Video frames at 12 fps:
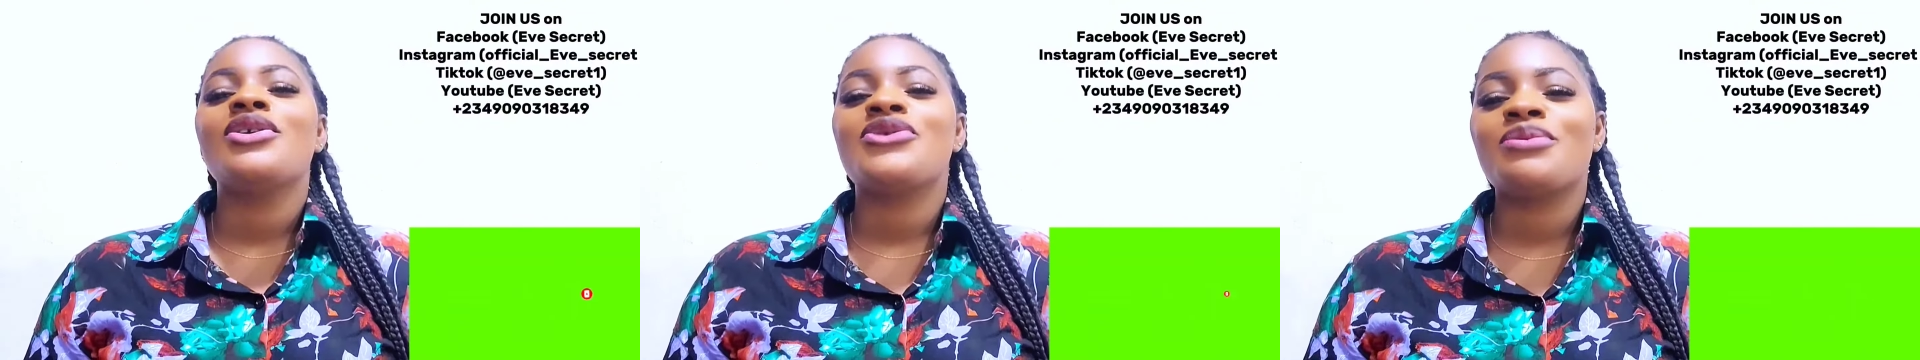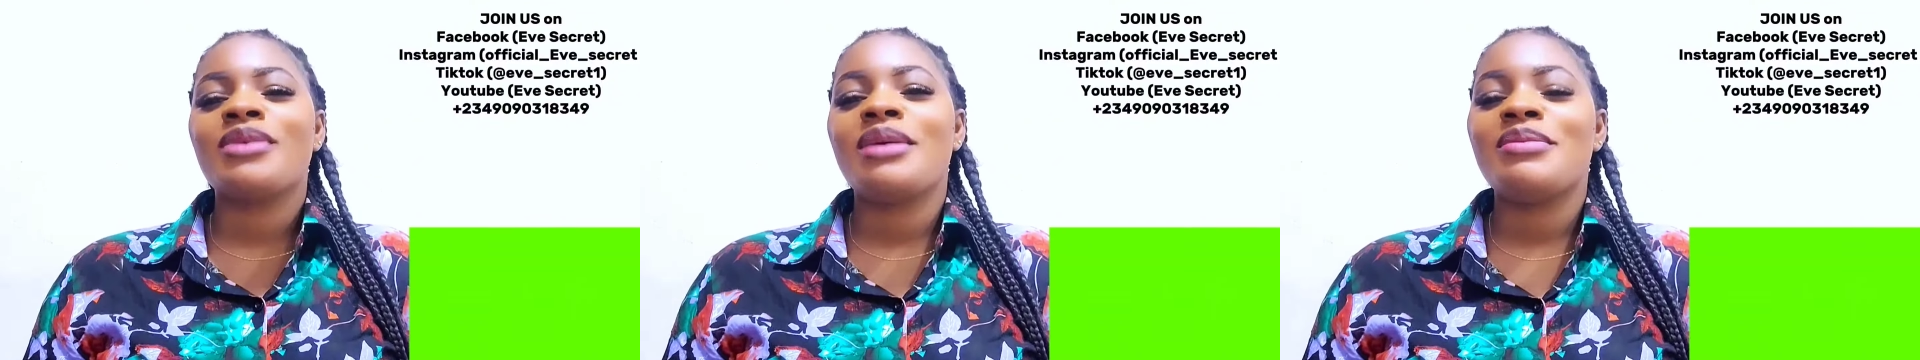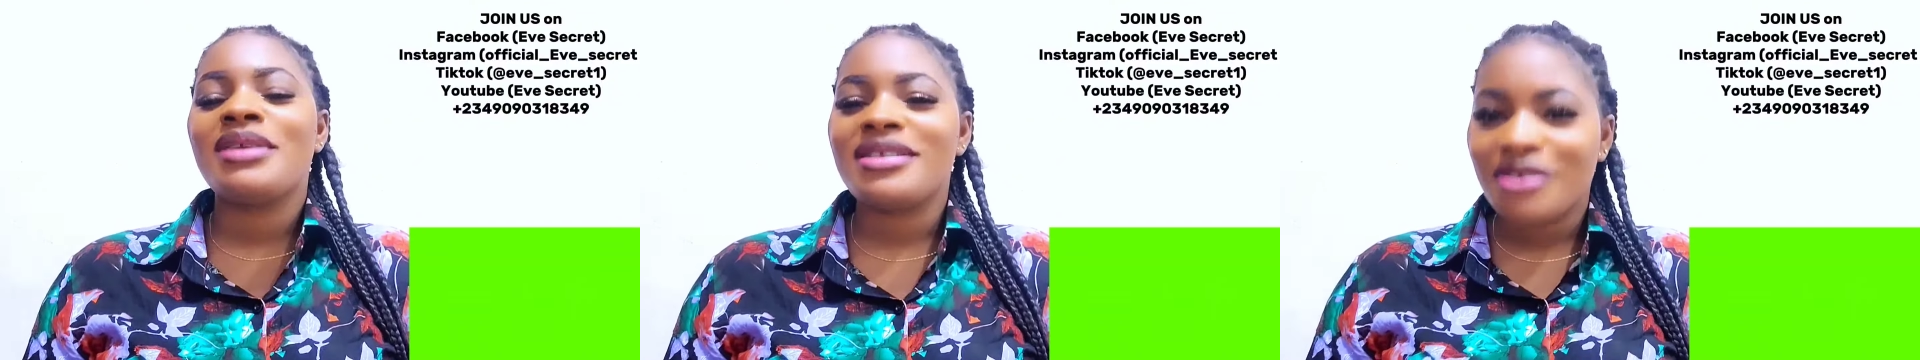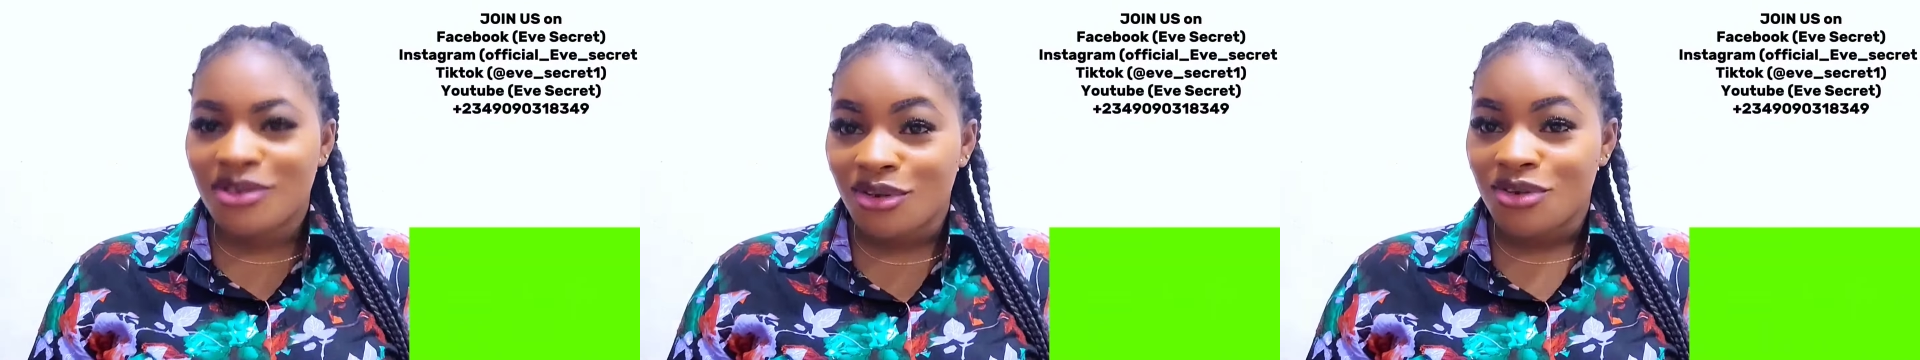To my
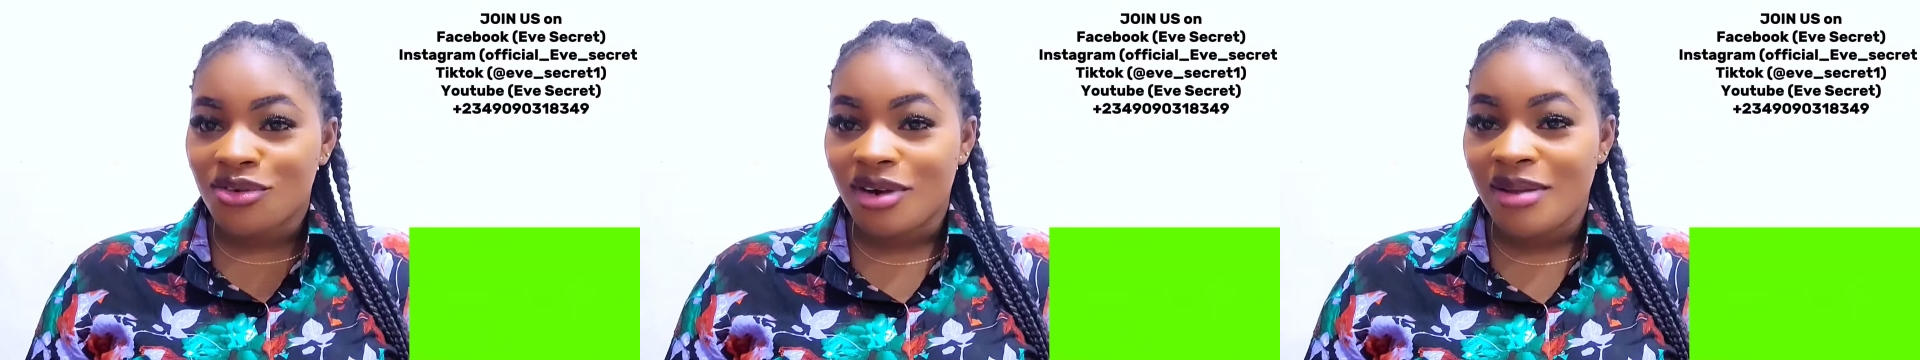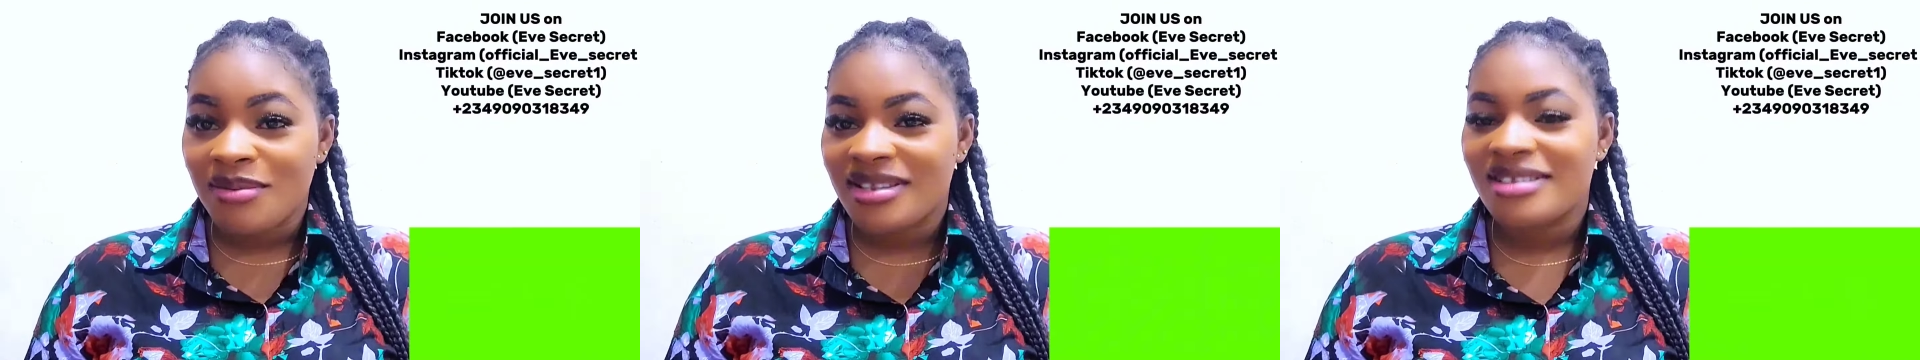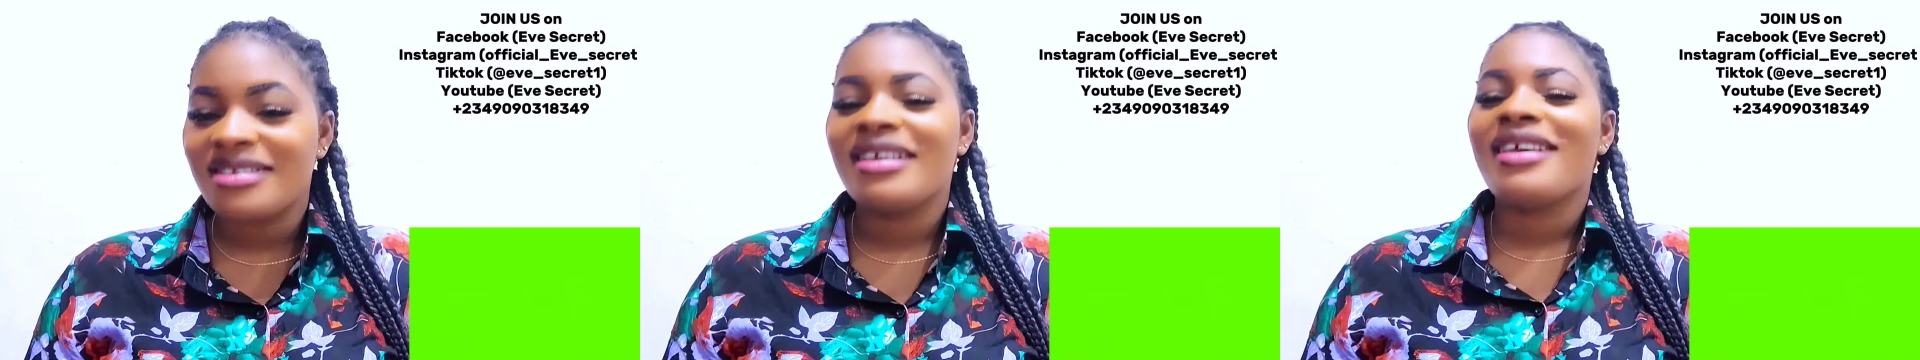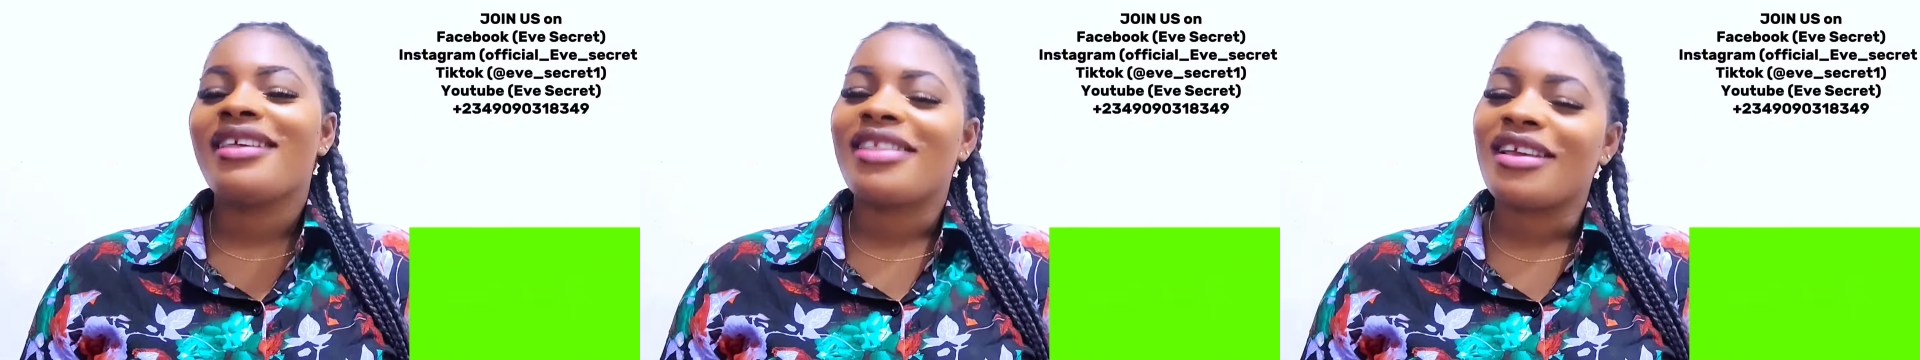amazing subscribers,
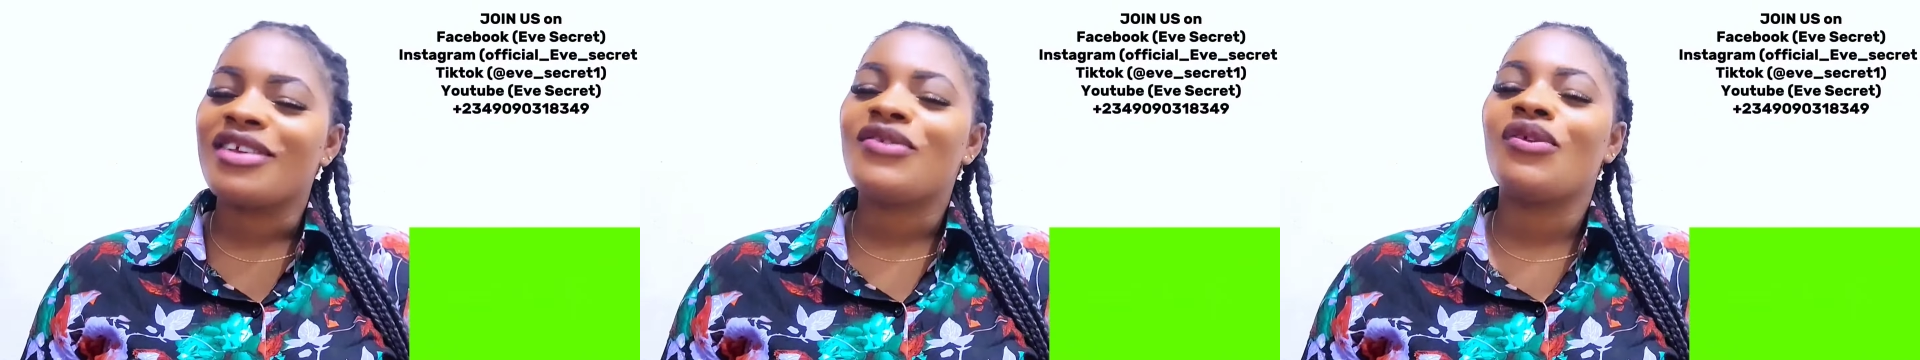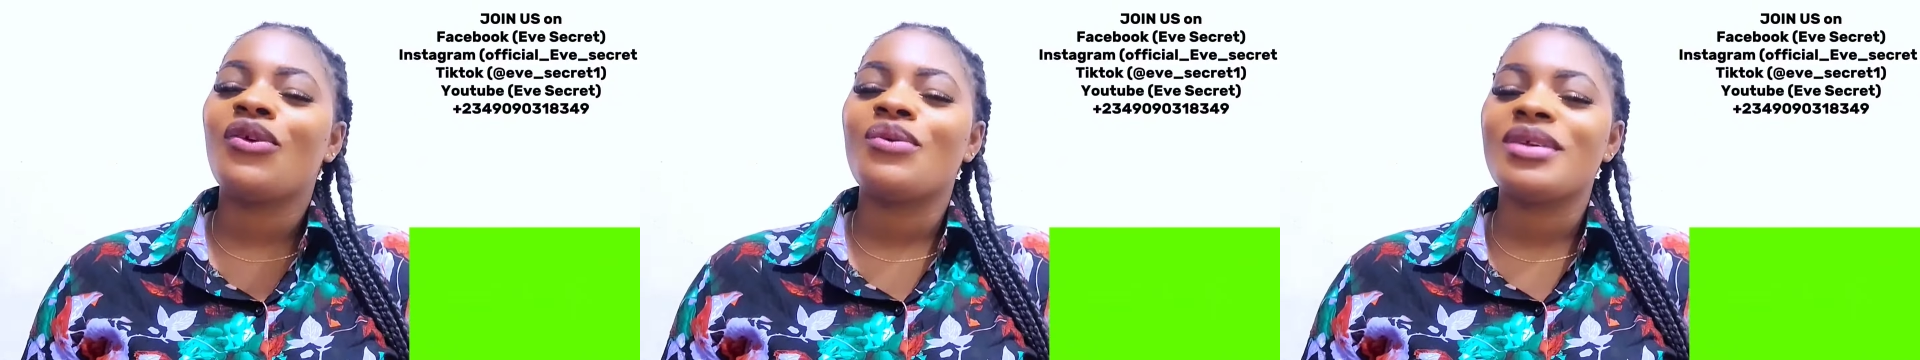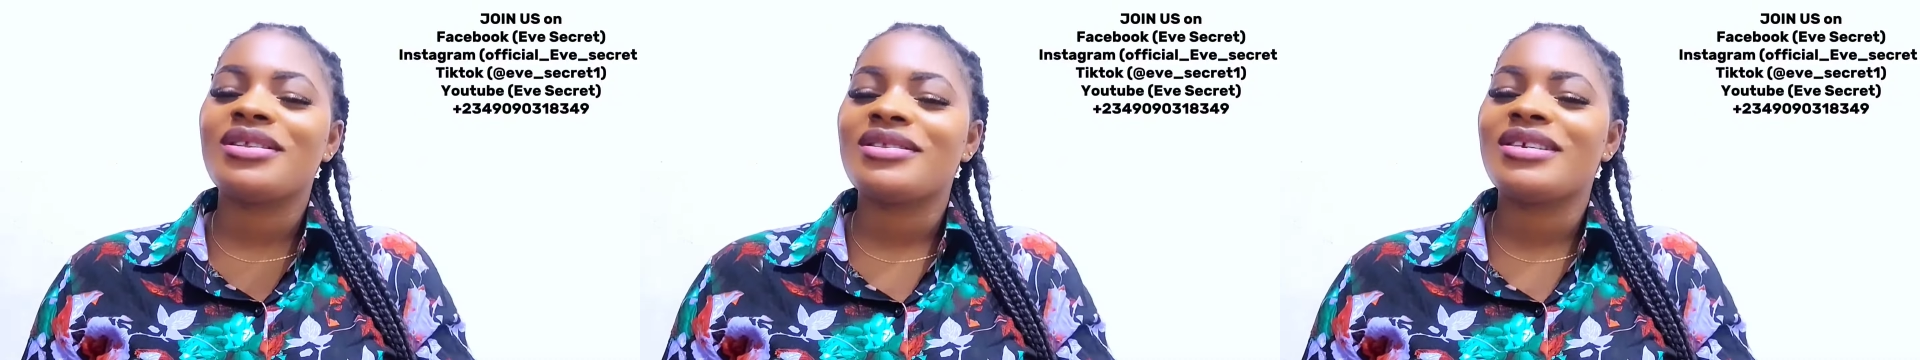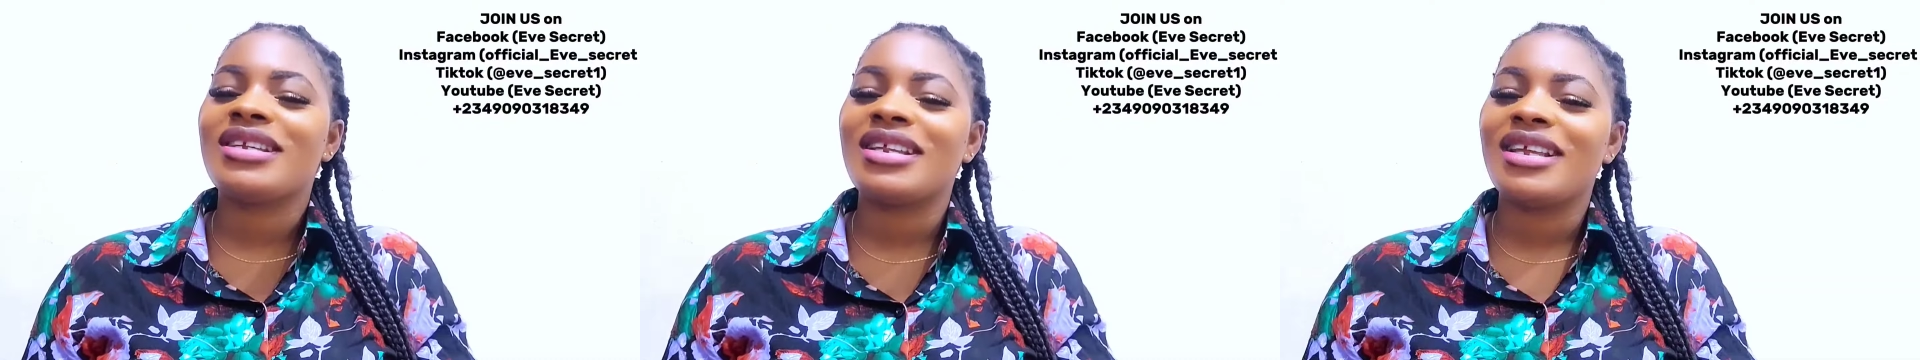thanks for always
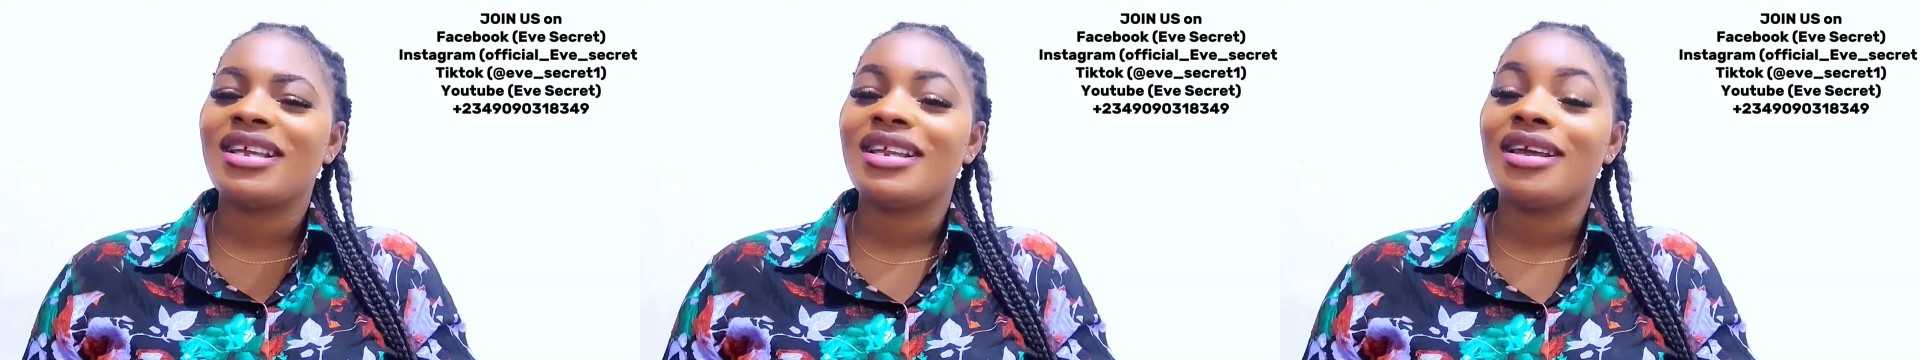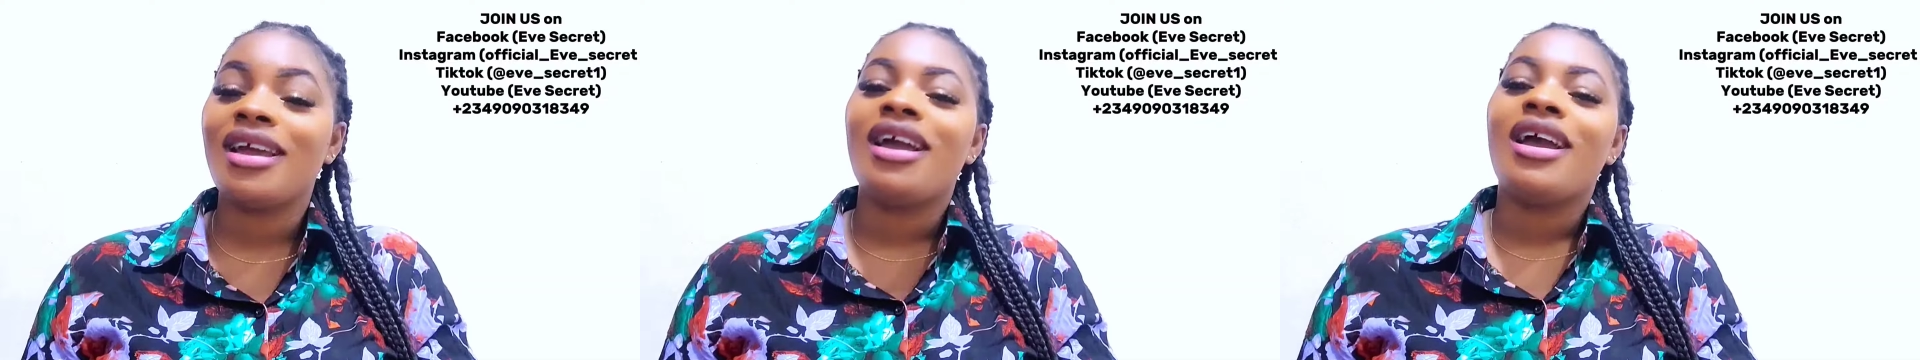tuning in.